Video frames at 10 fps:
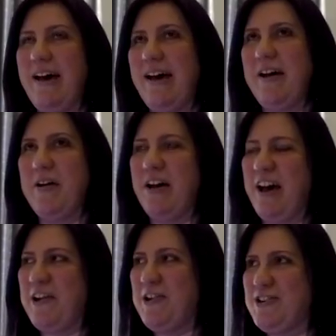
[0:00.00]

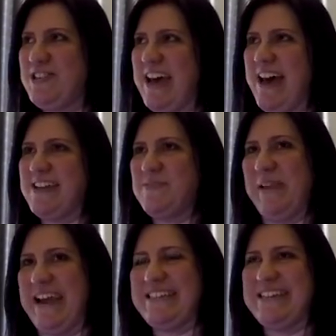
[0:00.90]
a curse and a
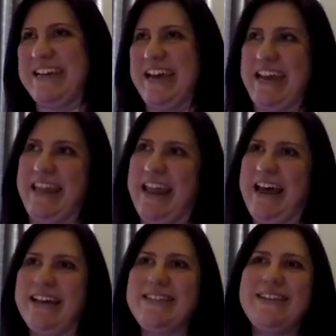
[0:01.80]
blessing in
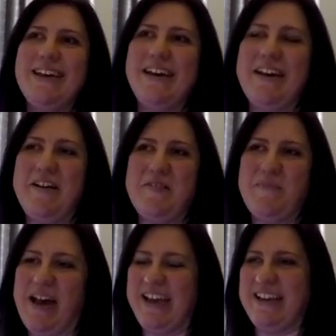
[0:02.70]
that
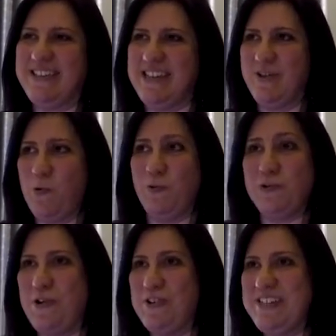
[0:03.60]
I can see
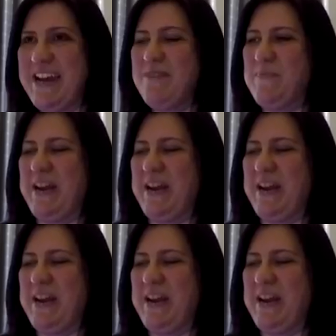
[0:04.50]
old content,